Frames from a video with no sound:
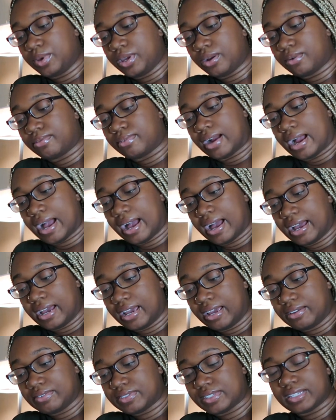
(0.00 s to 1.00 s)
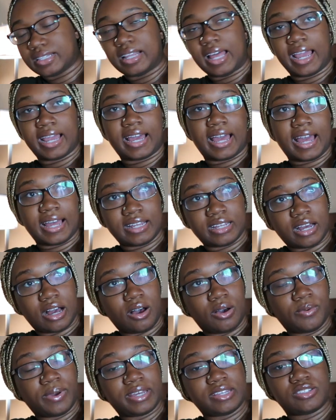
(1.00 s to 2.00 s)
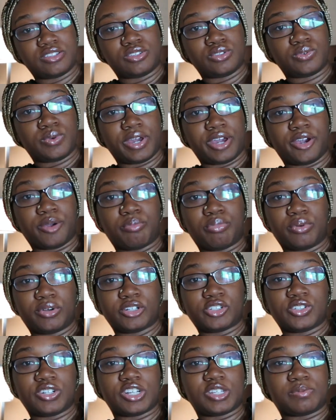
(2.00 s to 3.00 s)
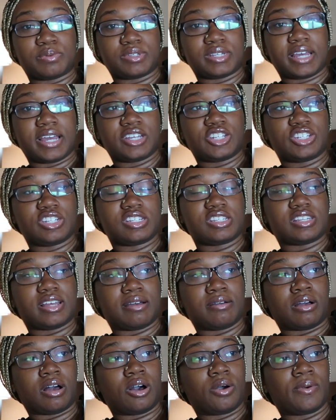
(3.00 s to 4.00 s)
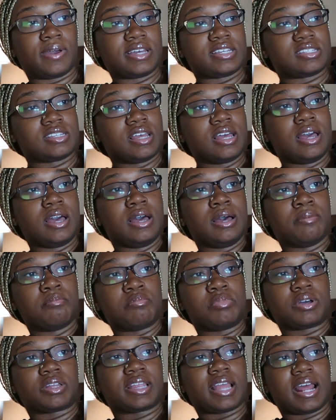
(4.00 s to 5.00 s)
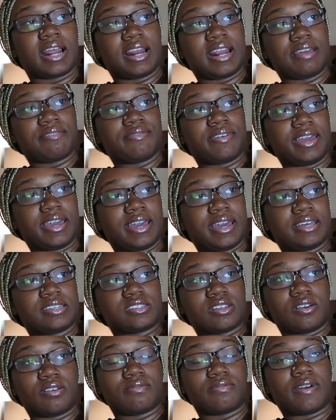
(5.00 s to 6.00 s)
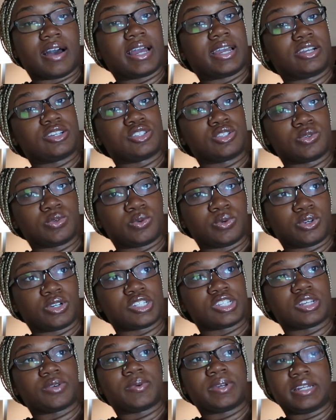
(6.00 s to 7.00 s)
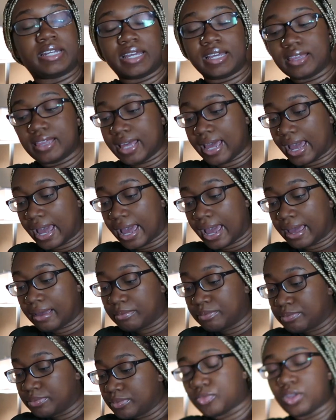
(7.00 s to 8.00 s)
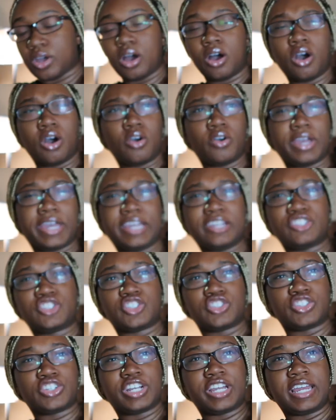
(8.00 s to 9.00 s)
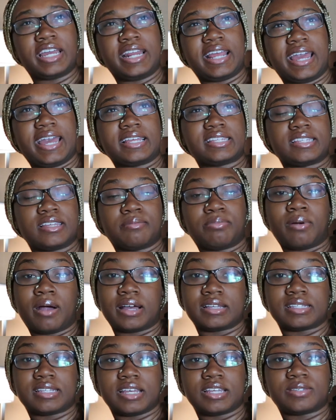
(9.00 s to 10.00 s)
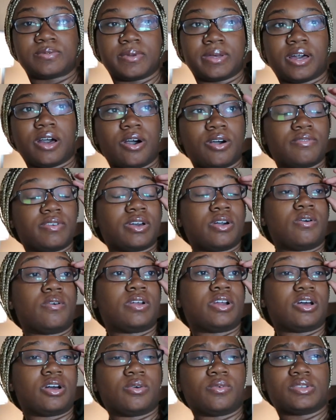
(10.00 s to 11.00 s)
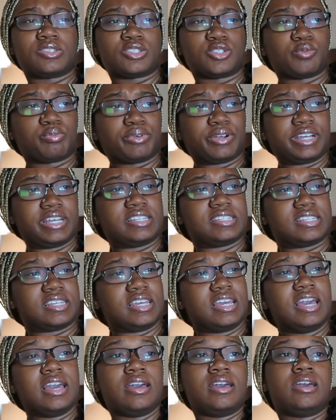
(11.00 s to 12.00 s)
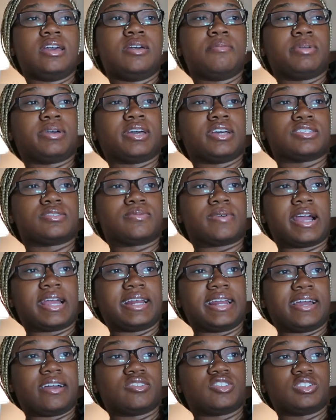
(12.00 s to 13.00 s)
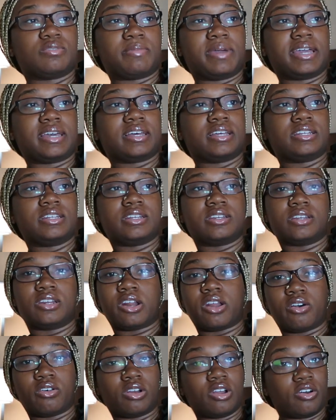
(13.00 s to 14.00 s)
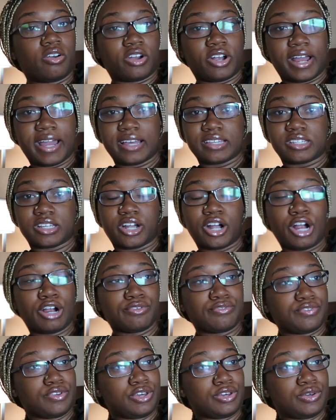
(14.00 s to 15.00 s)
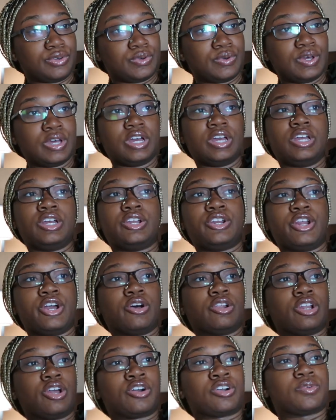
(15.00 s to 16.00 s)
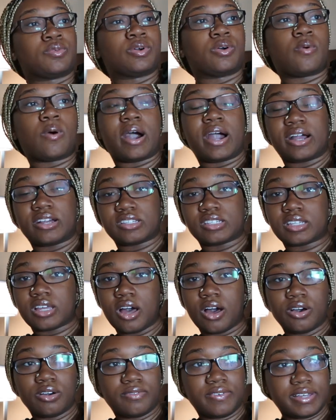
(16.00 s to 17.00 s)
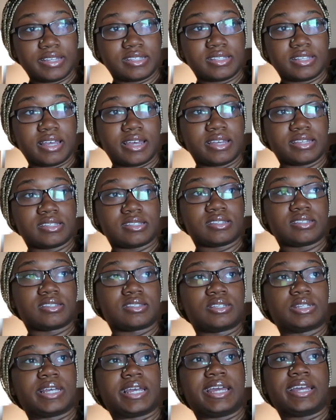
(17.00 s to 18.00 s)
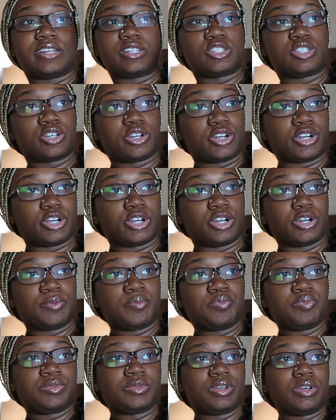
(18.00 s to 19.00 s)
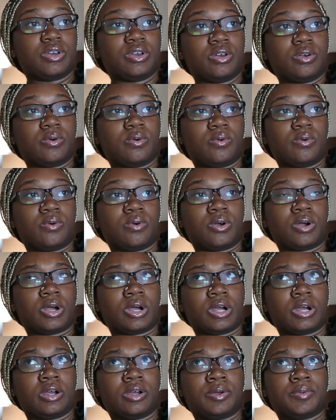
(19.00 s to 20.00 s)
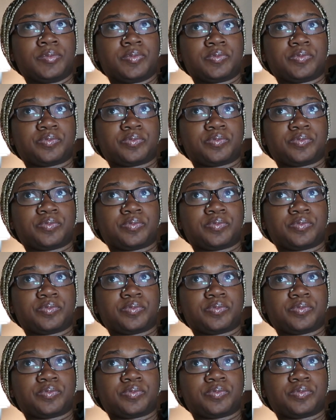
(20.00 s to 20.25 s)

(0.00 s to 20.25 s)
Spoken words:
we arrived, like I always do airport transportations. I always book that in advance on Viator, so we did that. The whole entry and exit process with COVID going on was super easy, because right now Jamaica no longer has curfew, no longer requires COVID tests to enter, or